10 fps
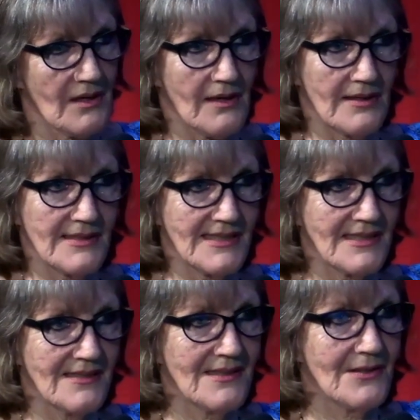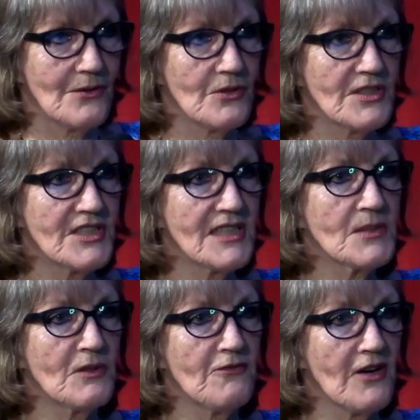class, or your
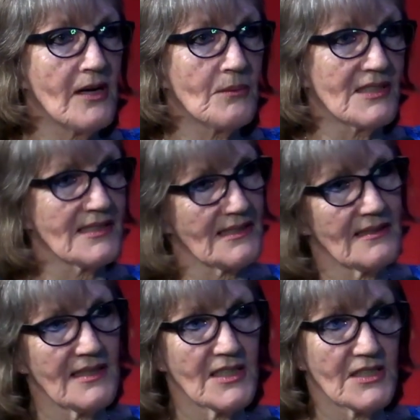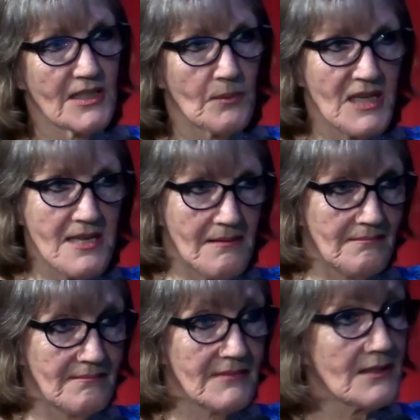gentlemen farmers, and they're your tummy,
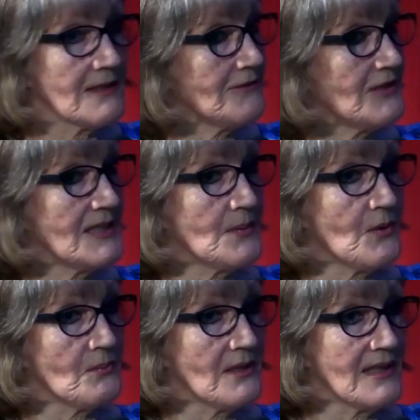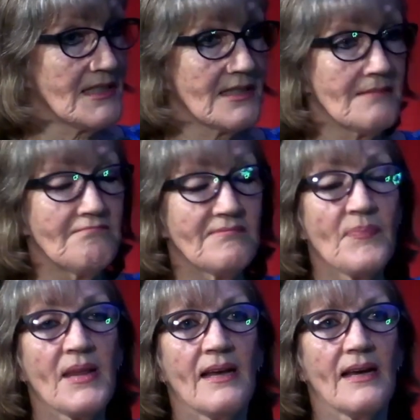so they feed the population. Okay.
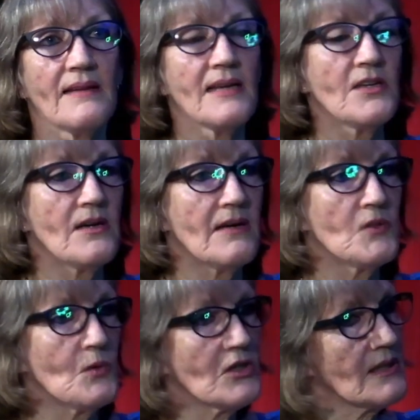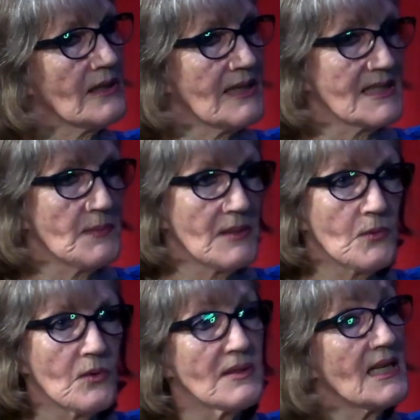And then you have your working class
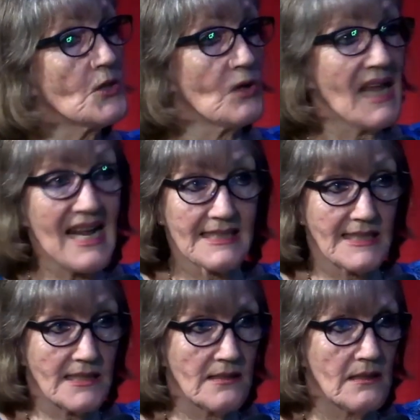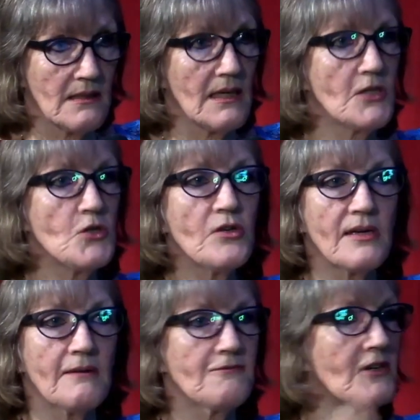people, and they're your legs. And you
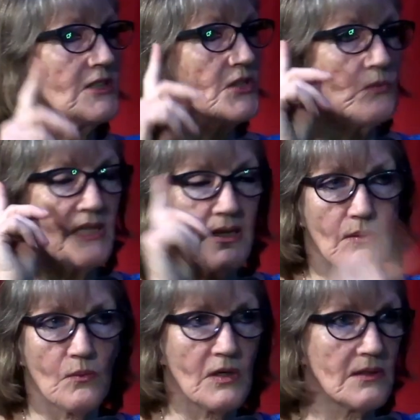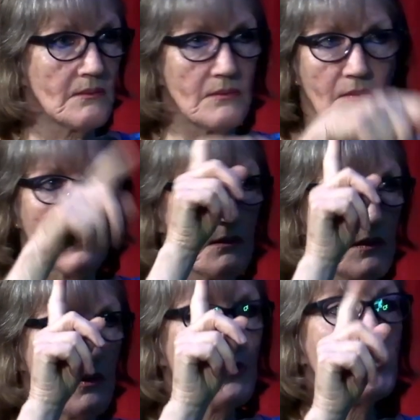can't function without one of.
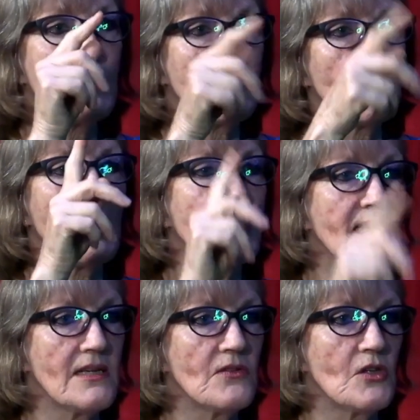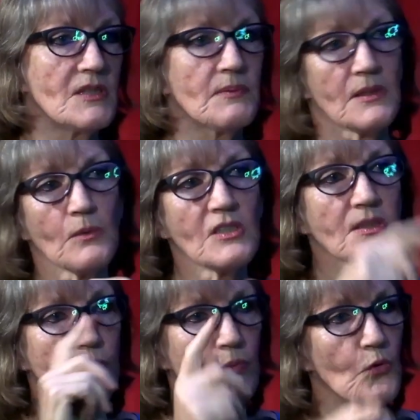You take away any of those, but the
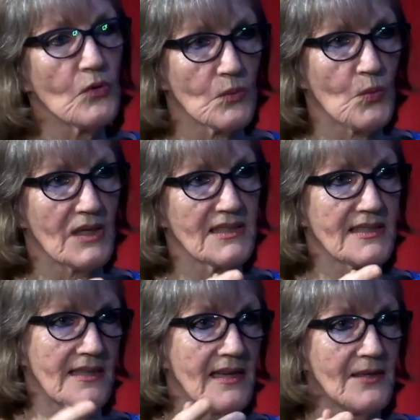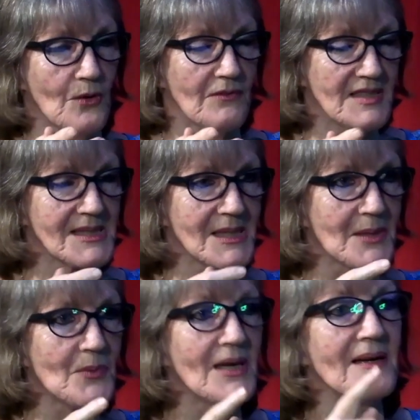most important one is the head, obviously.